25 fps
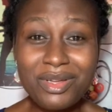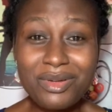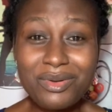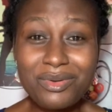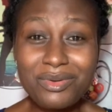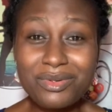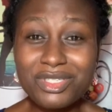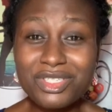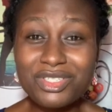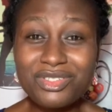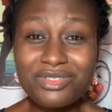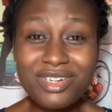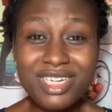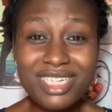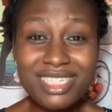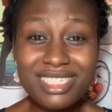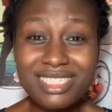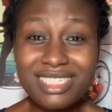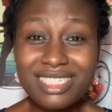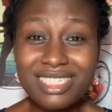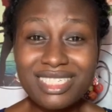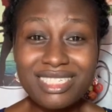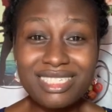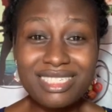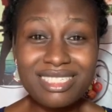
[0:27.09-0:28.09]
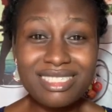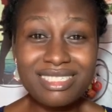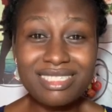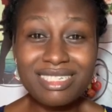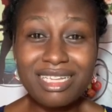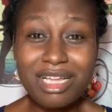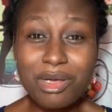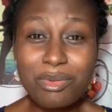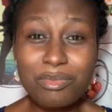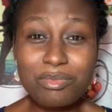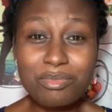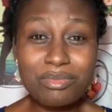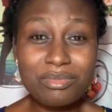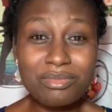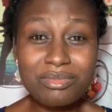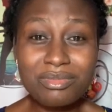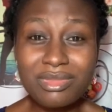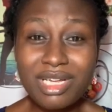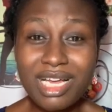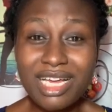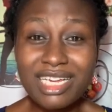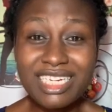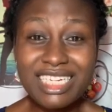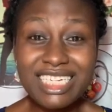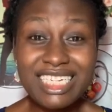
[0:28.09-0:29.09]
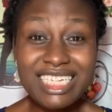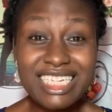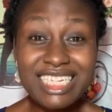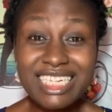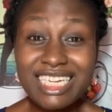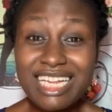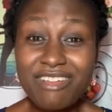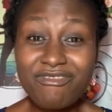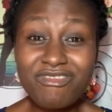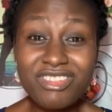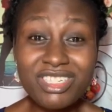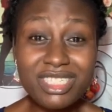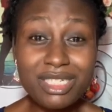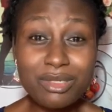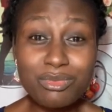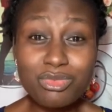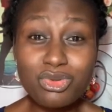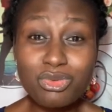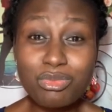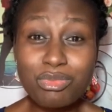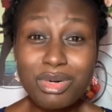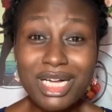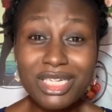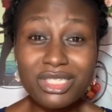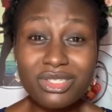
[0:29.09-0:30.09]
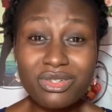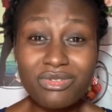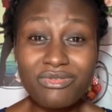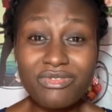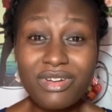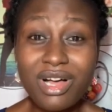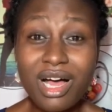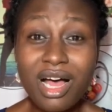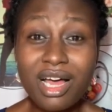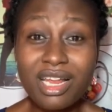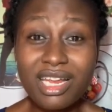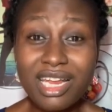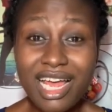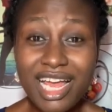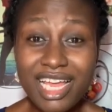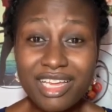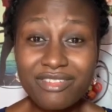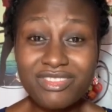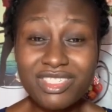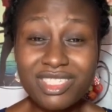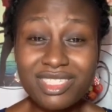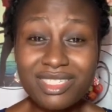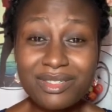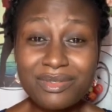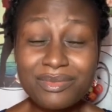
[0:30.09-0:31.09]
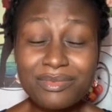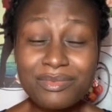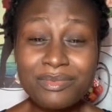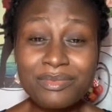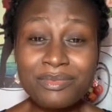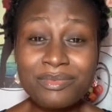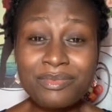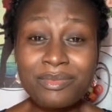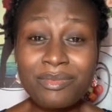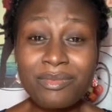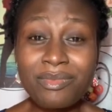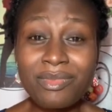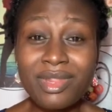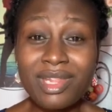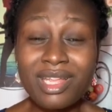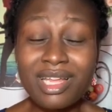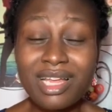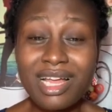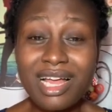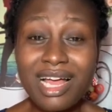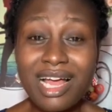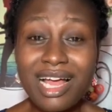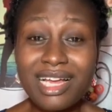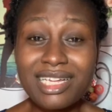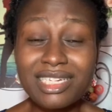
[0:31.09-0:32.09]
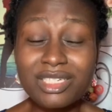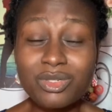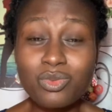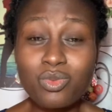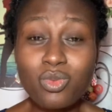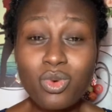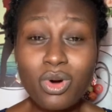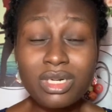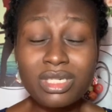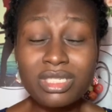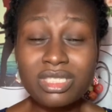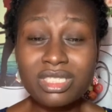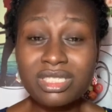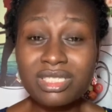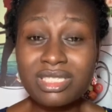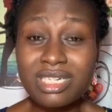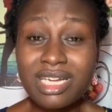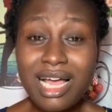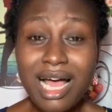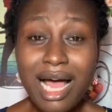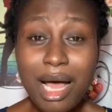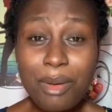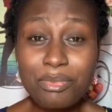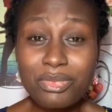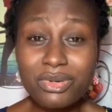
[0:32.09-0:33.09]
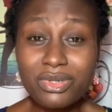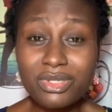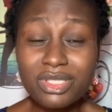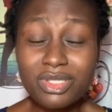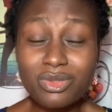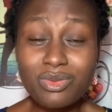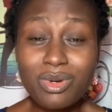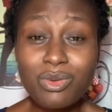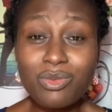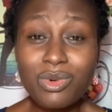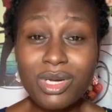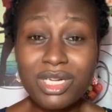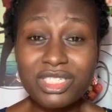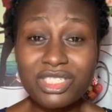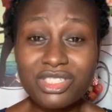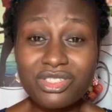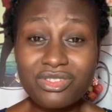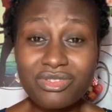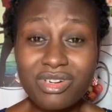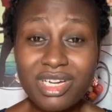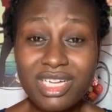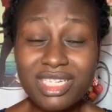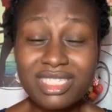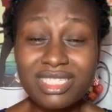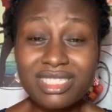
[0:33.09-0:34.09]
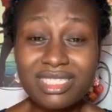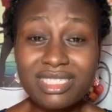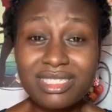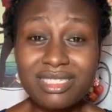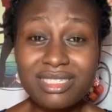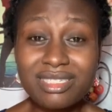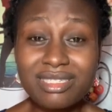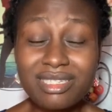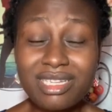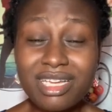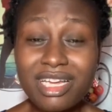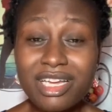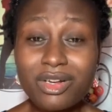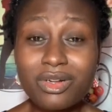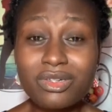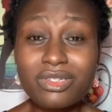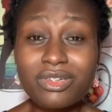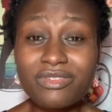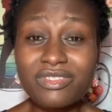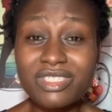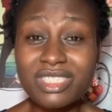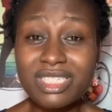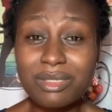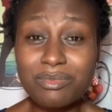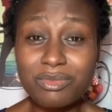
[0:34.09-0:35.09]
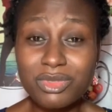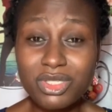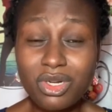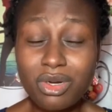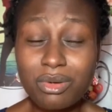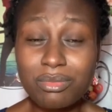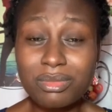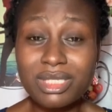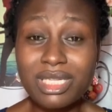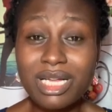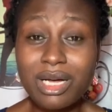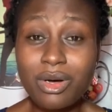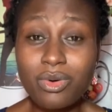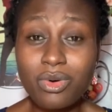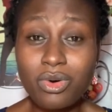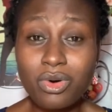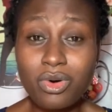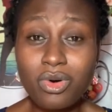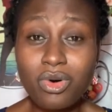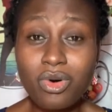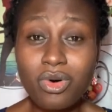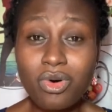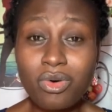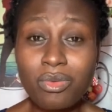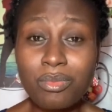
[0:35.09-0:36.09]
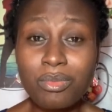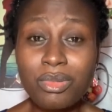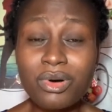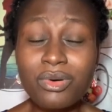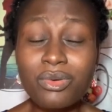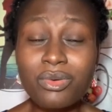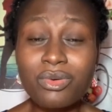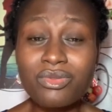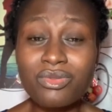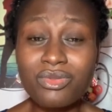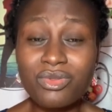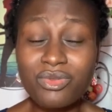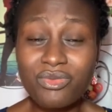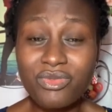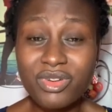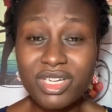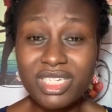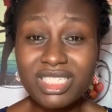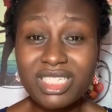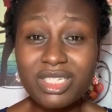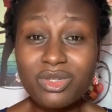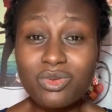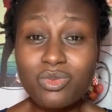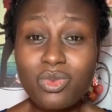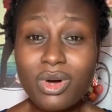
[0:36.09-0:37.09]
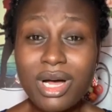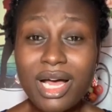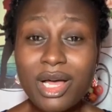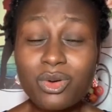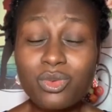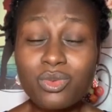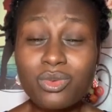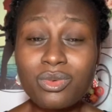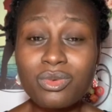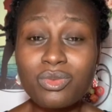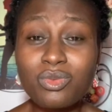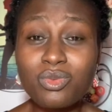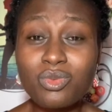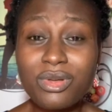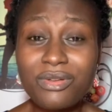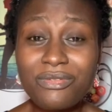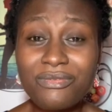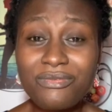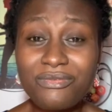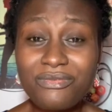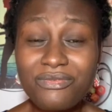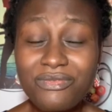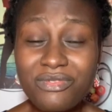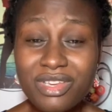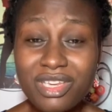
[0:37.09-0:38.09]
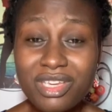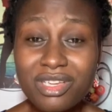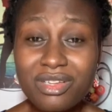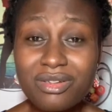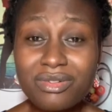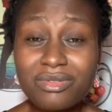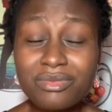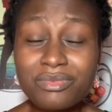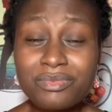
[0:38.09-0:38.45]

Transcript: Stress is an inevitable part of our lives, and what happens when we're stressed, there are a lot of symptoms that occur, but the reason why we feel